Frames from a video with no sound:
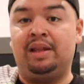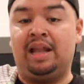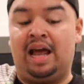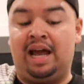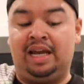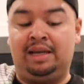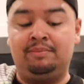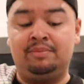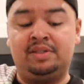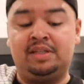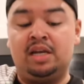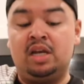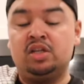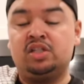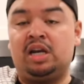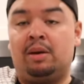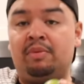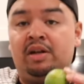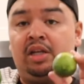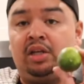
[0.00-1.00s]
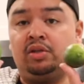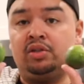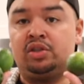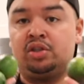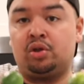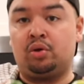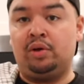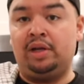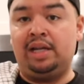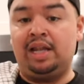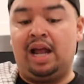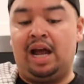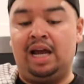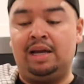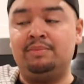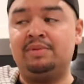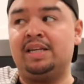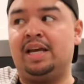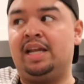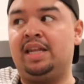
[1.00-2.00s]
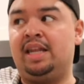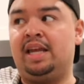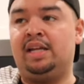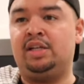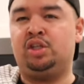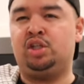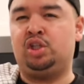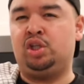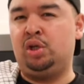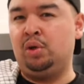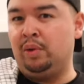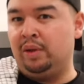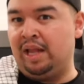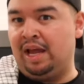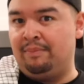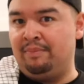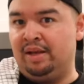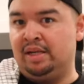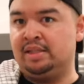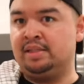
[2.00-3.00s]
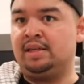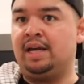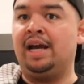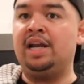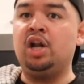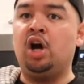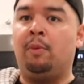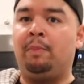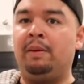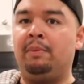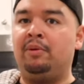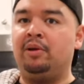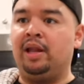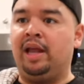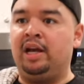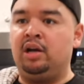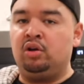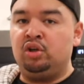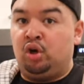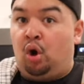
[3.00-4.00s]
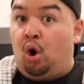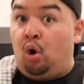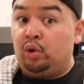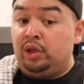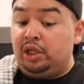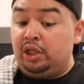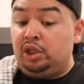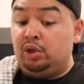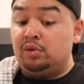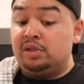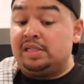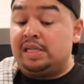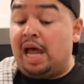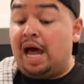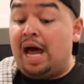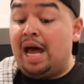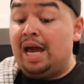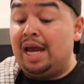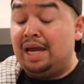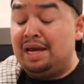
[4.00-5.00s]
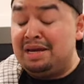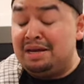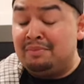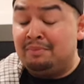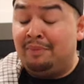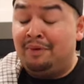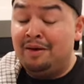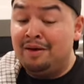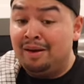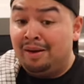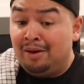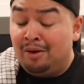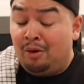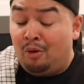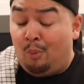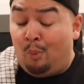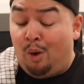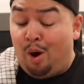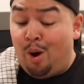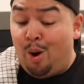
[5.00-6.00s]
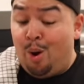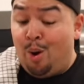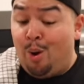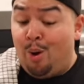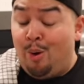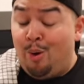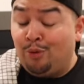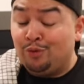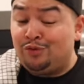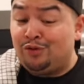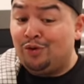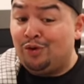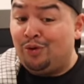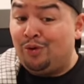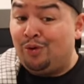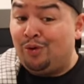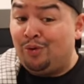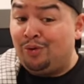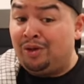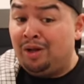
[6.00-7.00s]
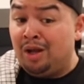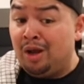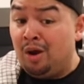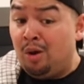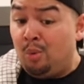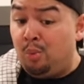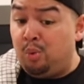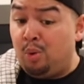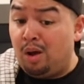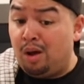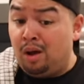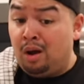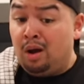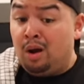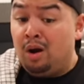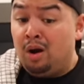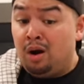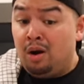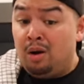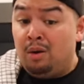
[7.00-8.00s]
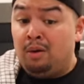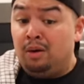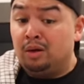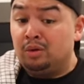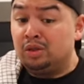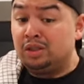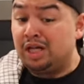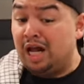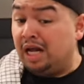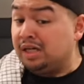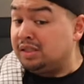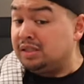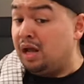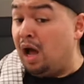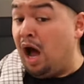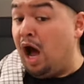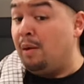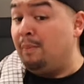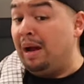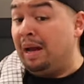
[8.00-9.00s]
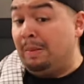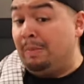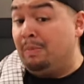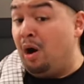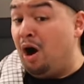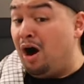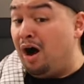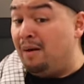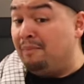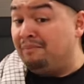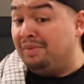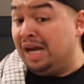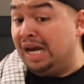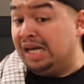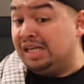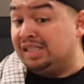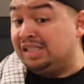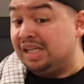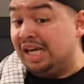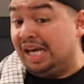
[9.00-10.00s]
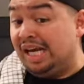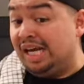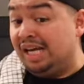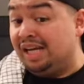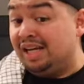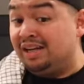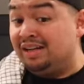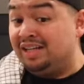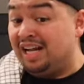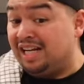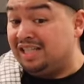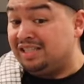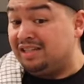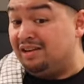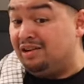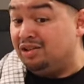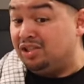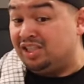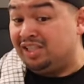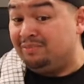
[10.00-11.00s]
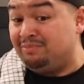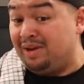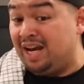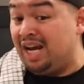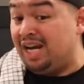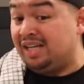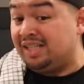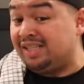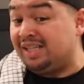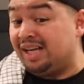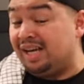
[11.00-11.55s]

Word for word: limes. So I'm gonna use three limes and then two lemons. I know, people like, only use lime. Whoa, dude, what? That's not how my mom makes it. That's not how she makes